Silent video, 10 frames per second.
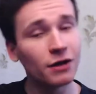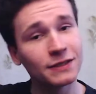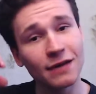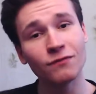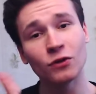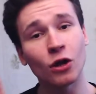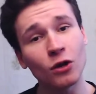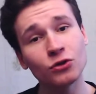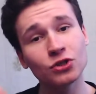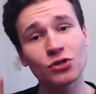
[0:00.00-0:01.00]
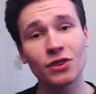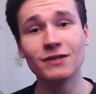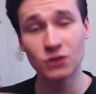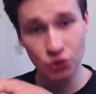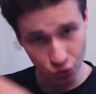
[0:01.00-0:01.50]
some philology
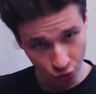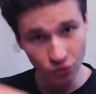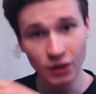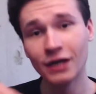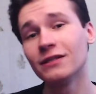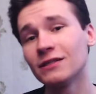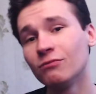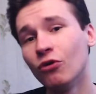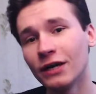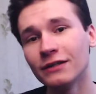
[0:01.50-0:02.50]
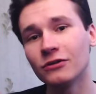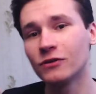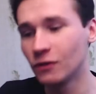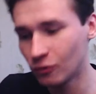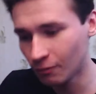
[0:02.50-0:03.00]
things too, it is more more
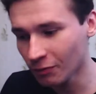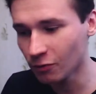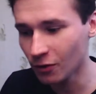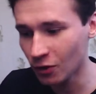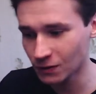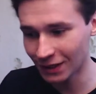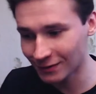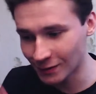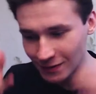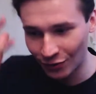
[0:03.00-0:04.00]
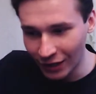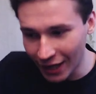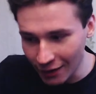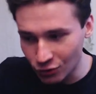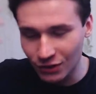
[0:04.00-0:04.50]
interested to people because it is the
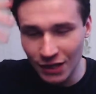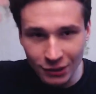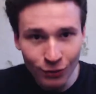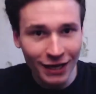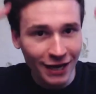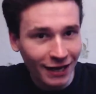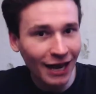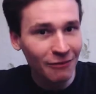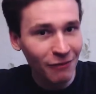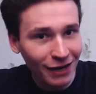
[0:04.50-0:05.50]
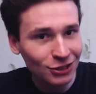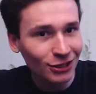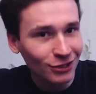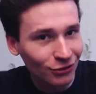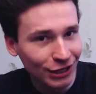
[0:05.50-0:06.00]
language that we can imagine
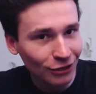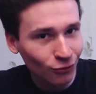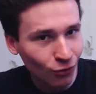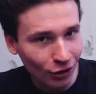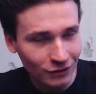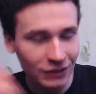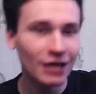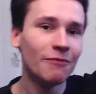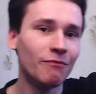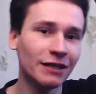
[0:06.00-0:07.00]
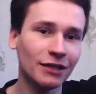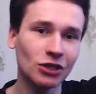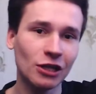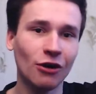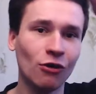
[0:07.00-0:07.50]
in real world. But
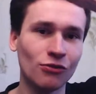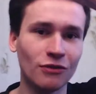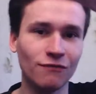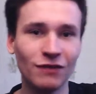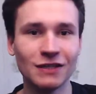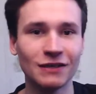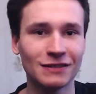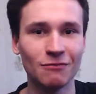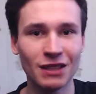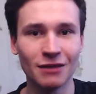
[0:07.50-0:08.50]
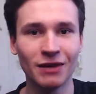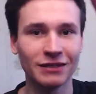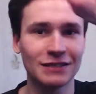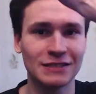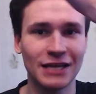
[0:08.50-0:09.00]
actually all the physics,
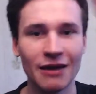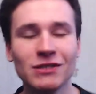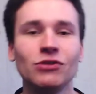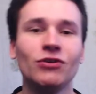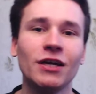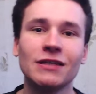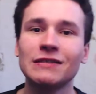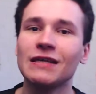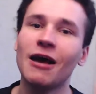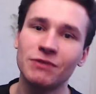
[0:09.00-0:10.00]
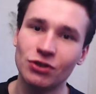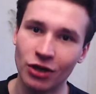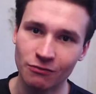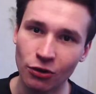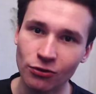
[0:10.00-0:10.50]
mathematics, chemistry, it is
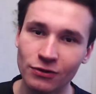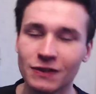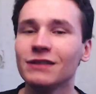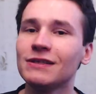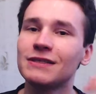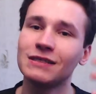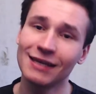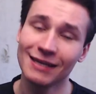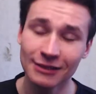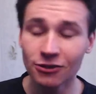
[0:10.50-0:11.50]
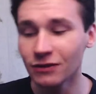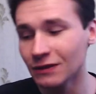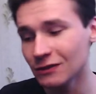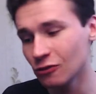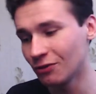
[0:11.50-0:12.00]
abstract models. It is uh, not
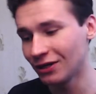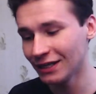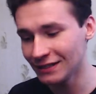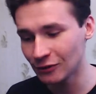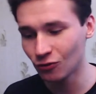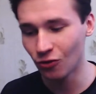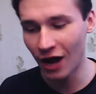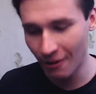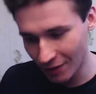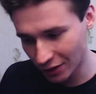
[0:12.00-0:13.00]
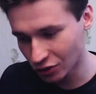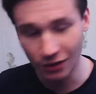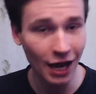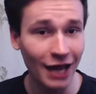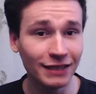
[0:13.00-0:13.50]
super easy to imagine
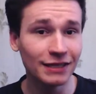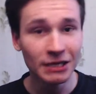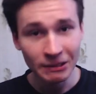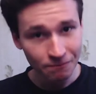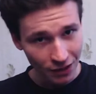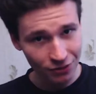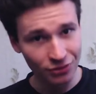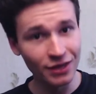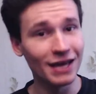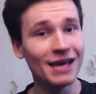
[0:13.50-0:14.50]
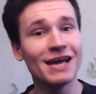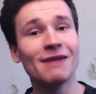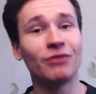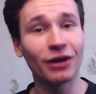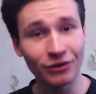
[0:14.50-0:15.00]
and the
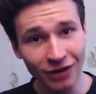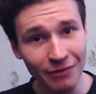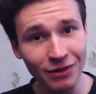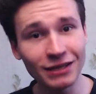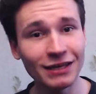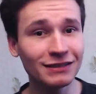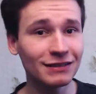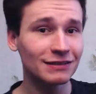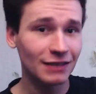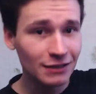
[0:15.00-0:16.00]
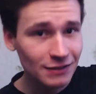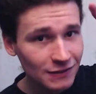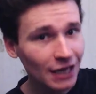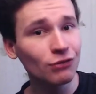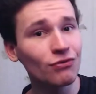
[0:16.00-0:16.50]
programming, it is
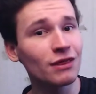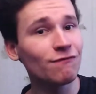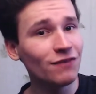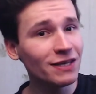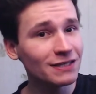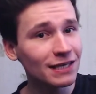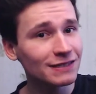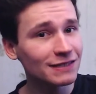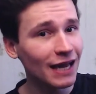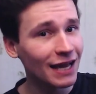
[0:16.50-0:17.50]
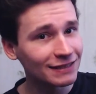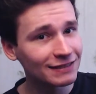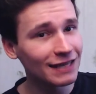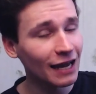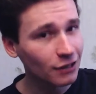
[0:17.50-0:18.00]
inside of the physics and
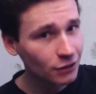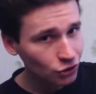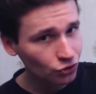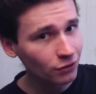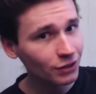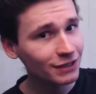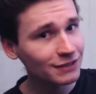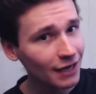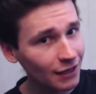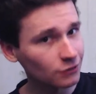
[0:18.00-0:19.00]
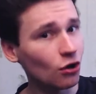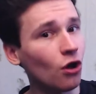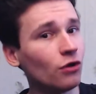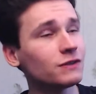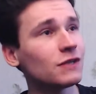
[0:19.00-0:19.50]
electronics and
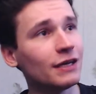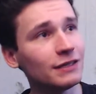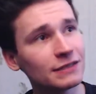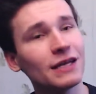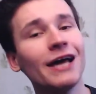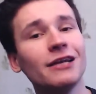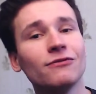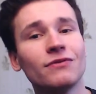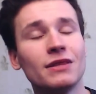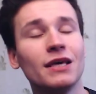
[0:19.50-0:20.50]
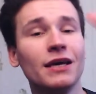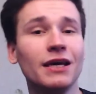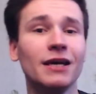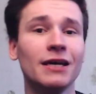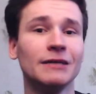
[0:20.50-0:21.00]
also inside of
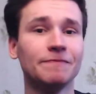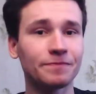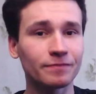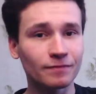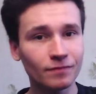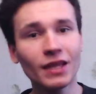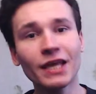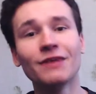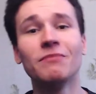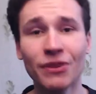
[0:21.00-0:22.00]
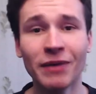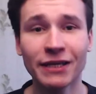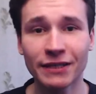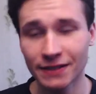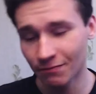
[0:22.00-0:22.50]
the
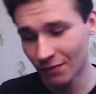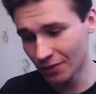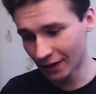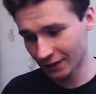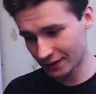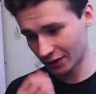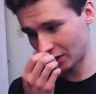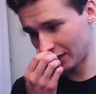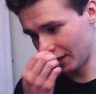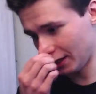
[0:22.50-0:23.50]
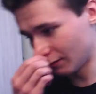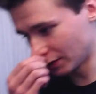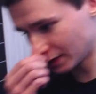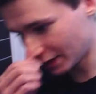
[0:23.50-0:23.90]
mathematics mathematics actually in most